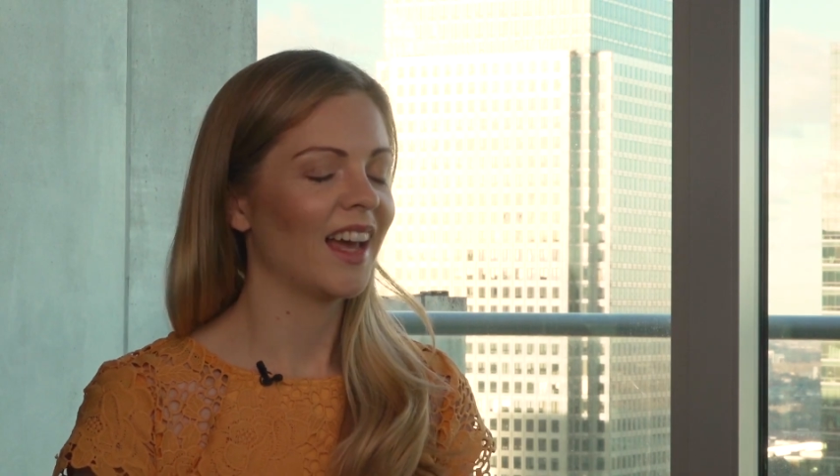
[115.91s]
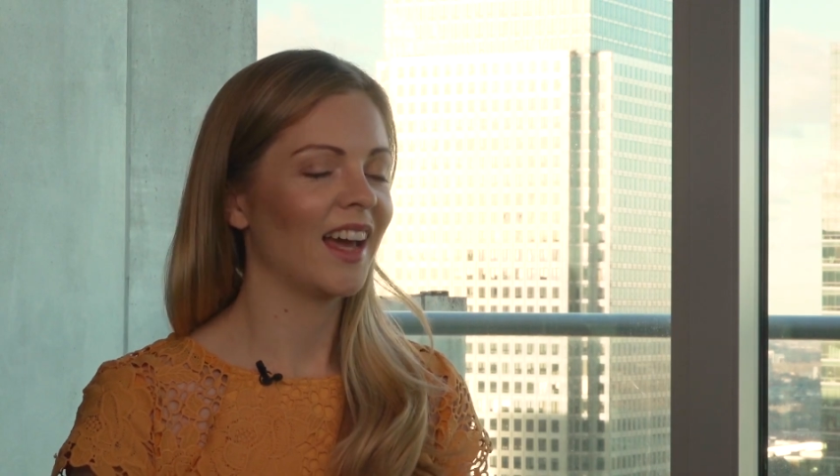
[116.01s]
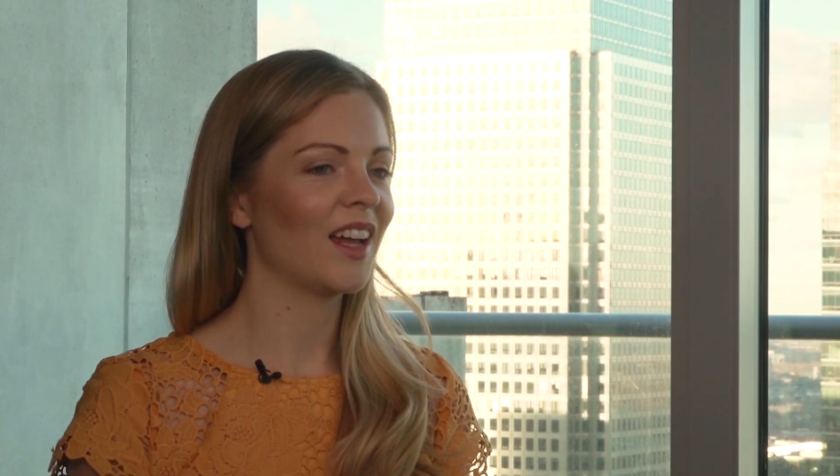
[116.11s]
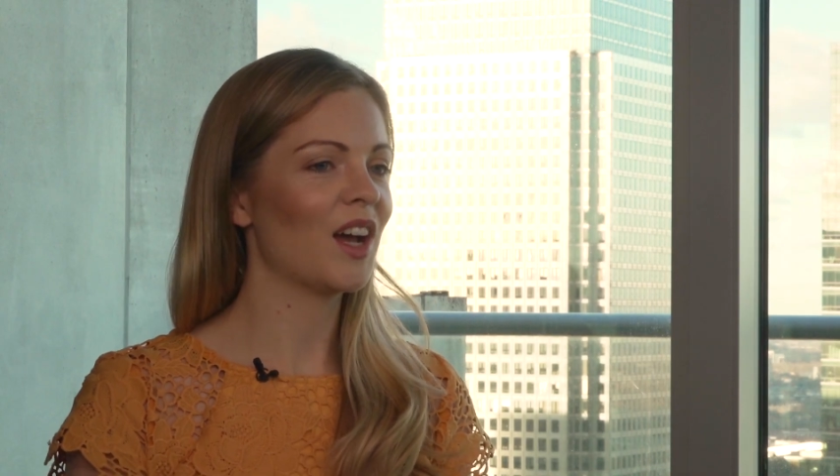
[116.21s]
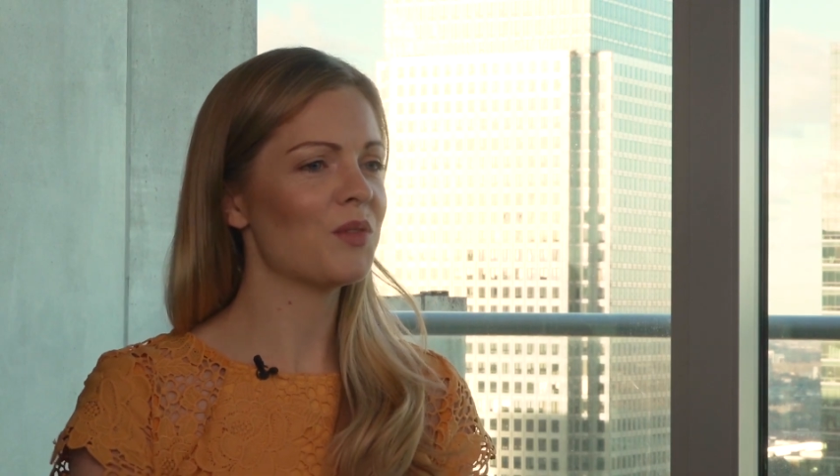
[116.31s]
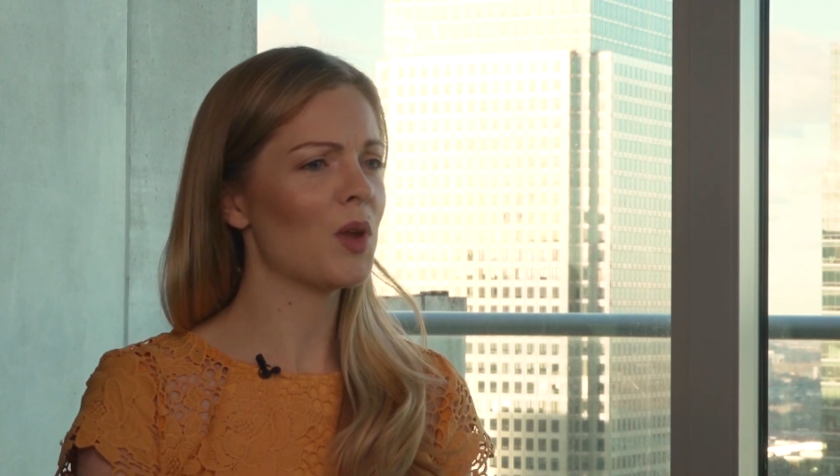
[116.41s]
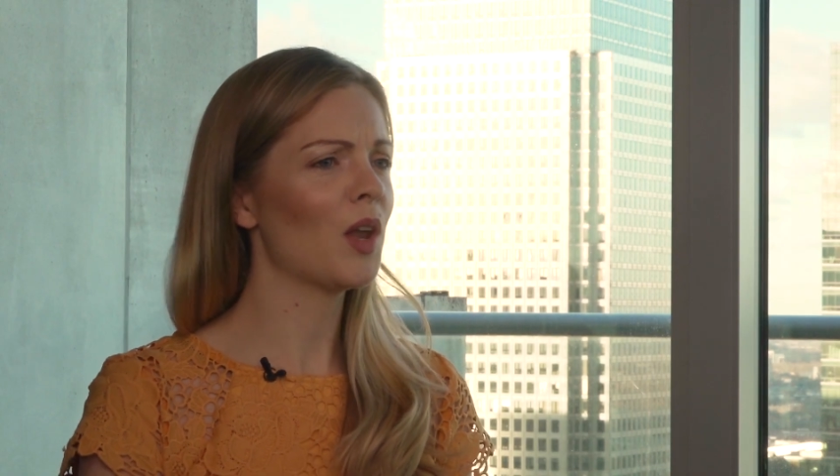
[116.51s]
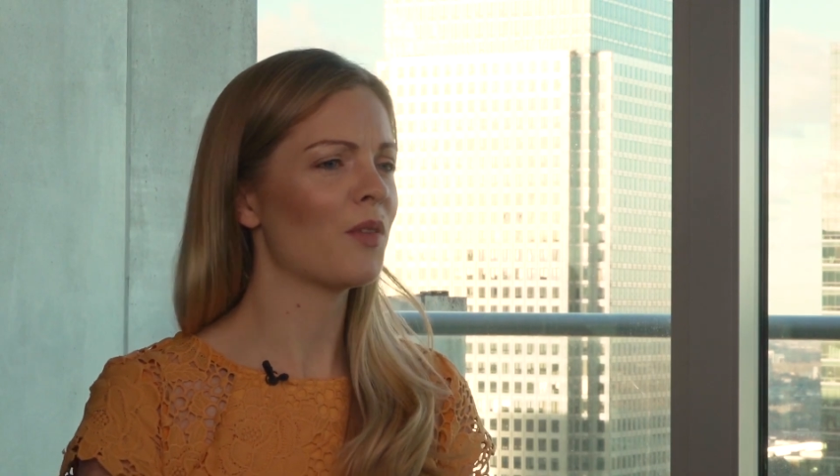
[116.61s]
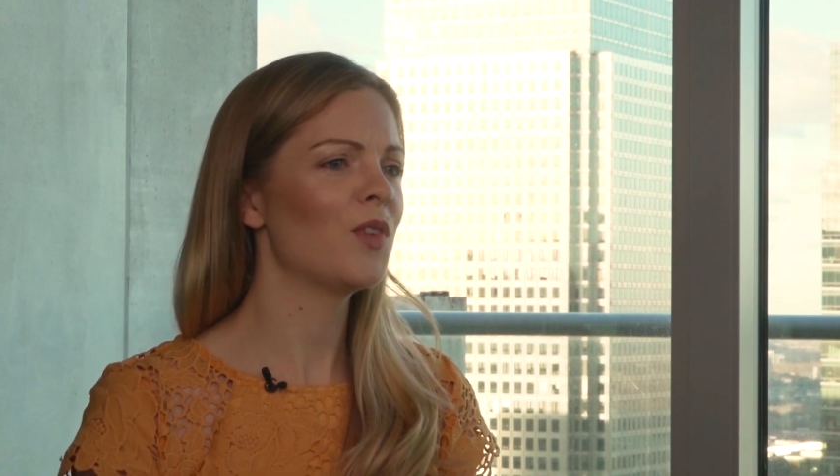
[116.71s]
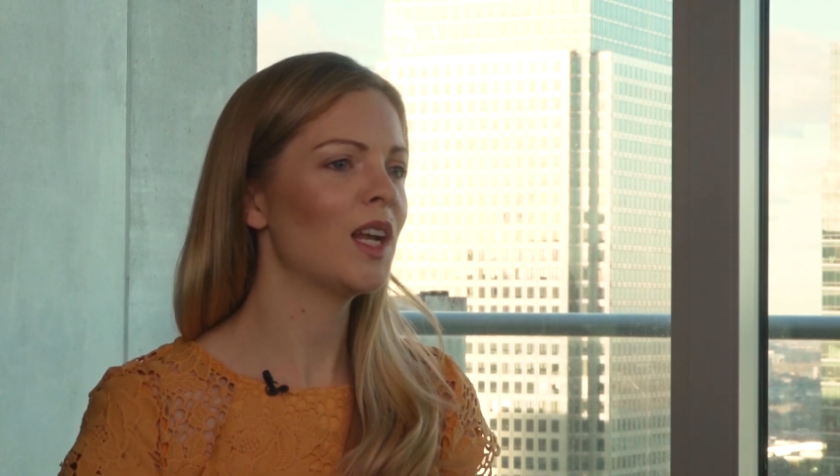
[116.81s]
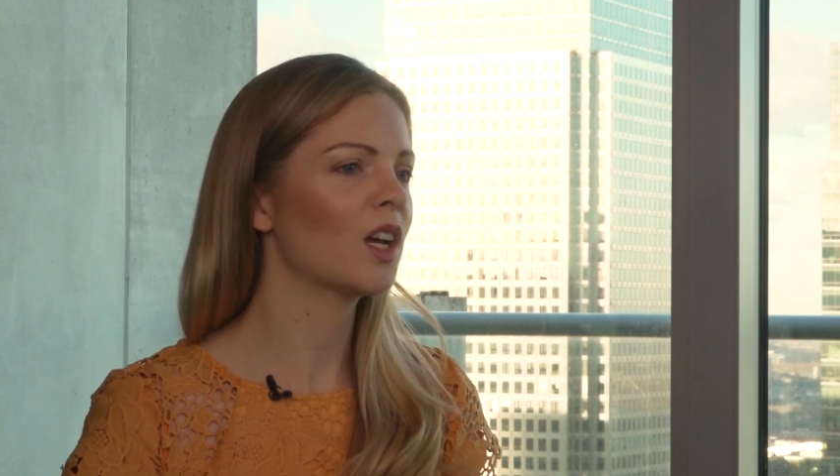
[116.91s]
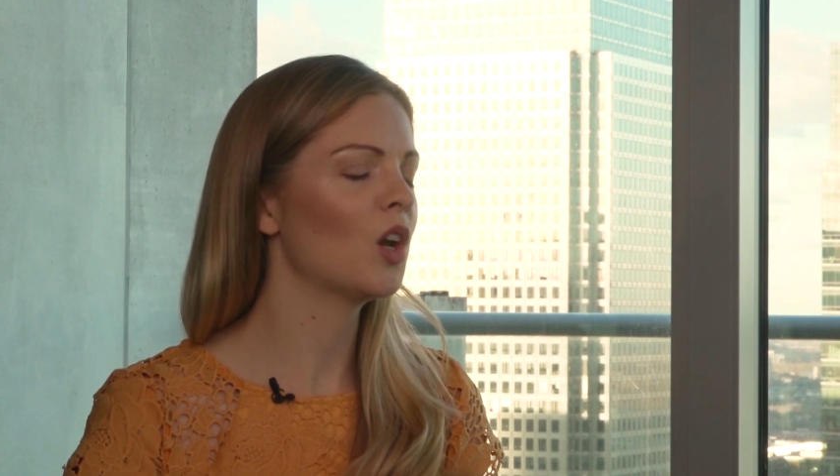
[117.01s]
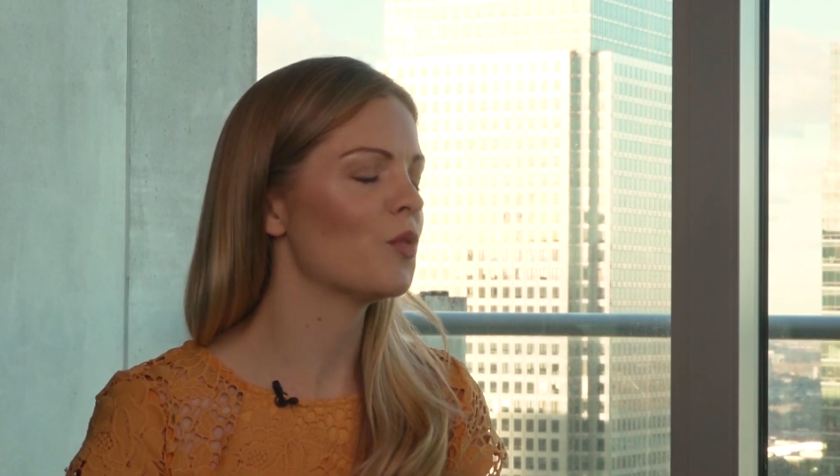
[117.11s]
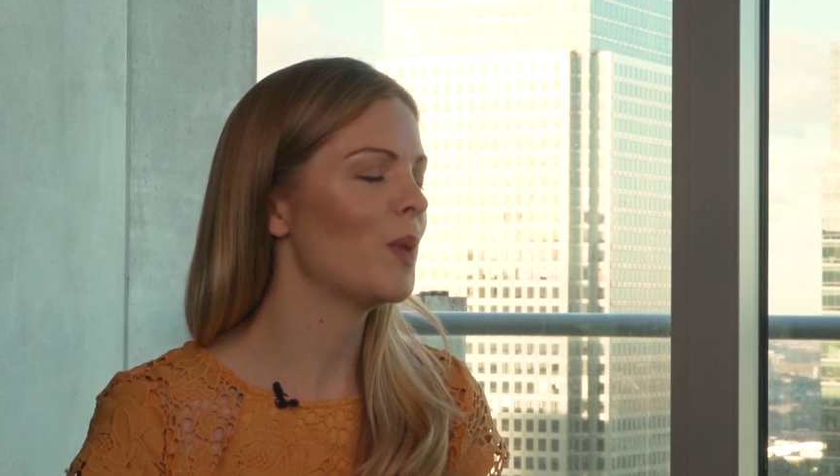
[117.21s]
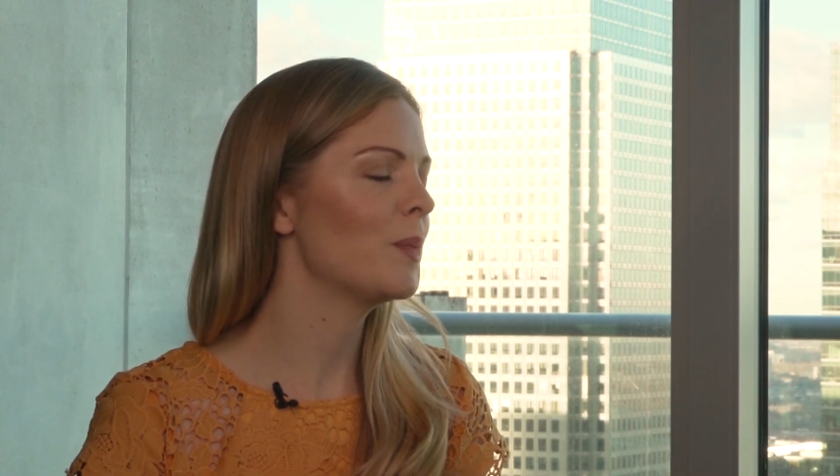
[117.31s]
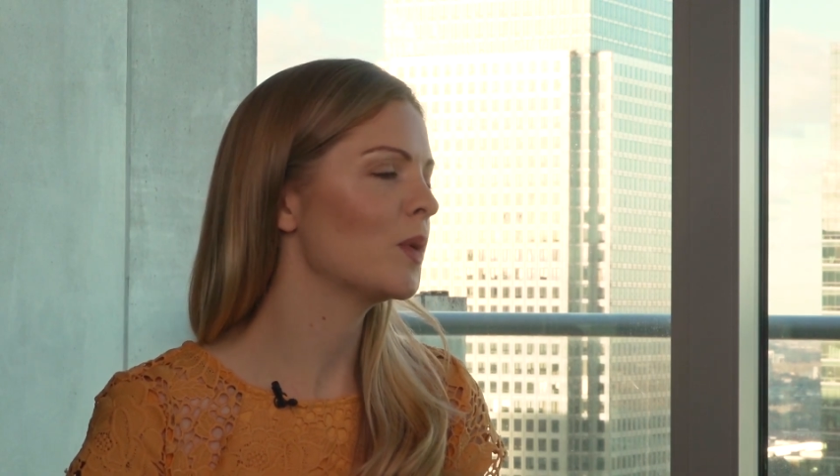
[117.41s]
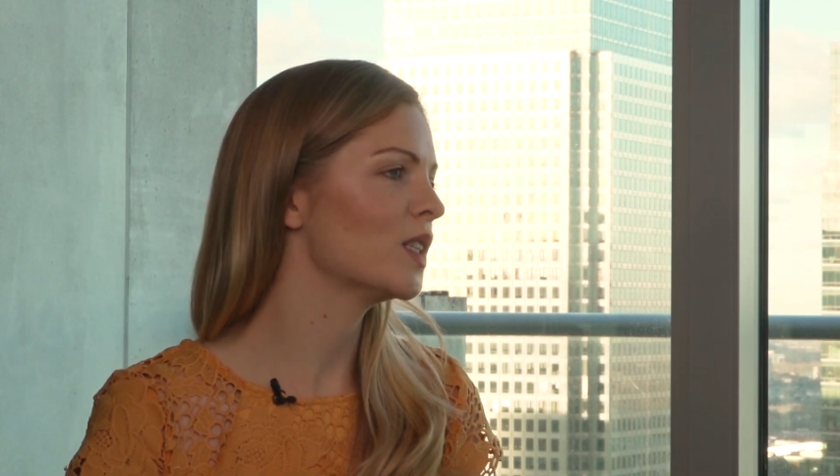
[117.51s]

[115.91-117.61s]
I feel like a lot of people